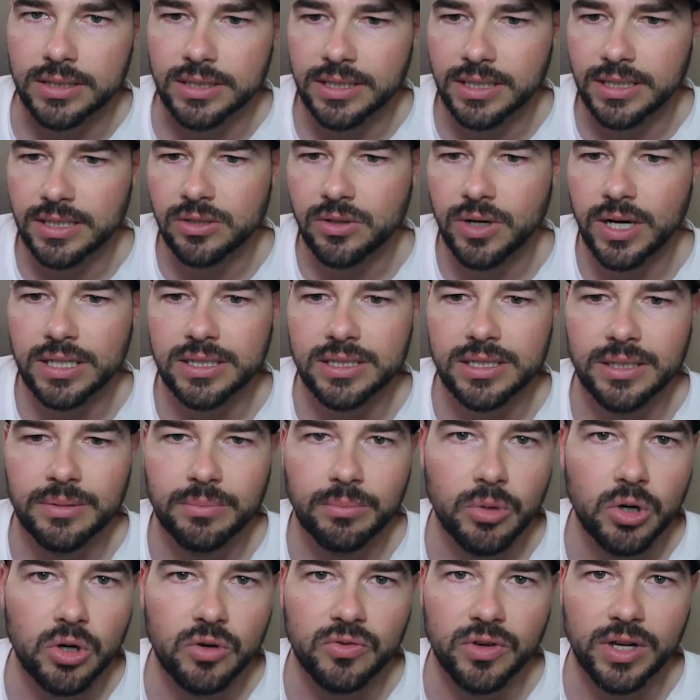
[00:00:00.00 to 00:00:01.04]
These are actually
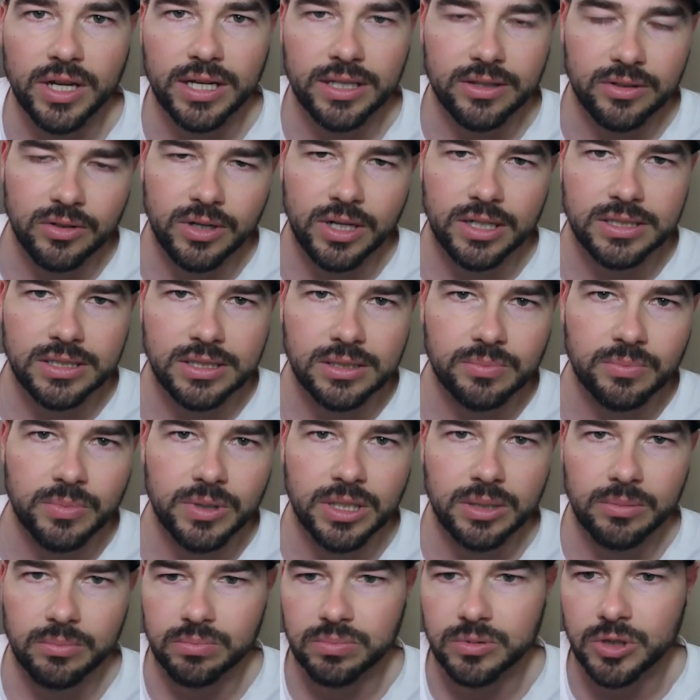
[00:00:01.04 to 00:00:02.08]
moving, and they're not just
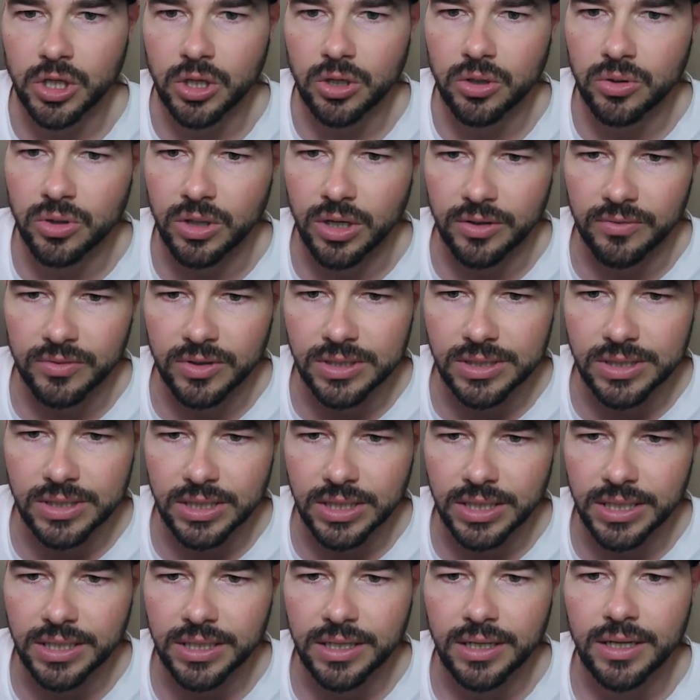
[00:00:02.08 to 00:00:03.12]
being towed,
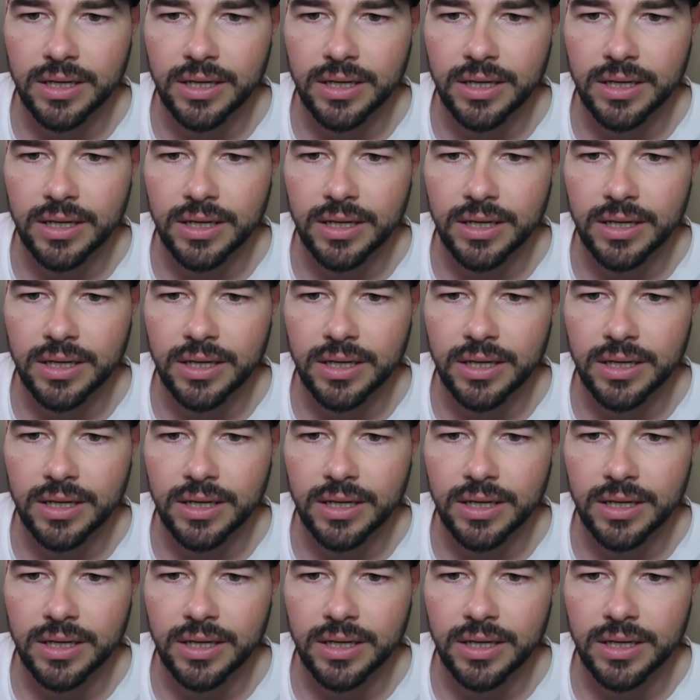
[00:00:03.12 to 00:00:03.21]
obviously,